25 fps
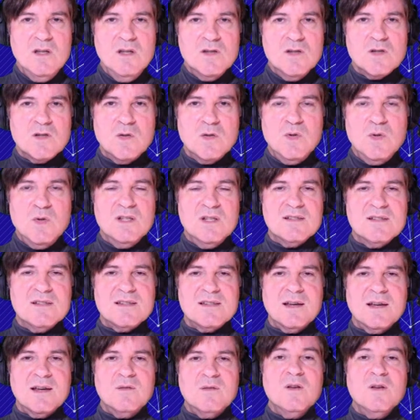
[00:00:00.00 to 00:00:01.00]
so that you can
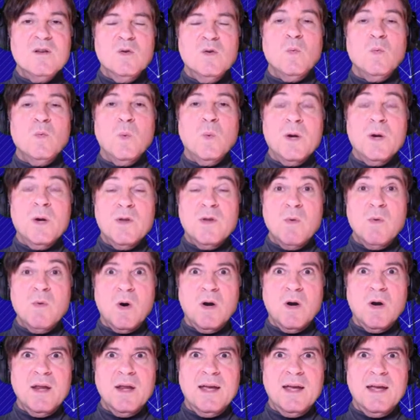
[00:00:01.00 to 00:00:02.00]
decide where you
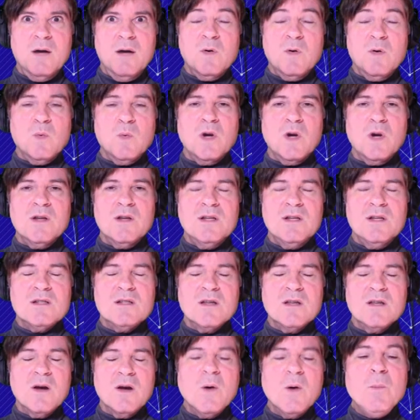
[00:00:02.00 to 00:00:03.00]
are now and where you need
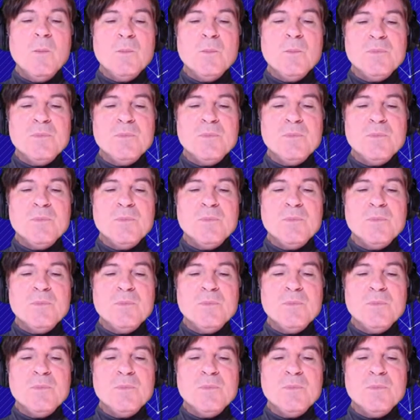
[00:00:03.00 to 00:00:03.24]
to go.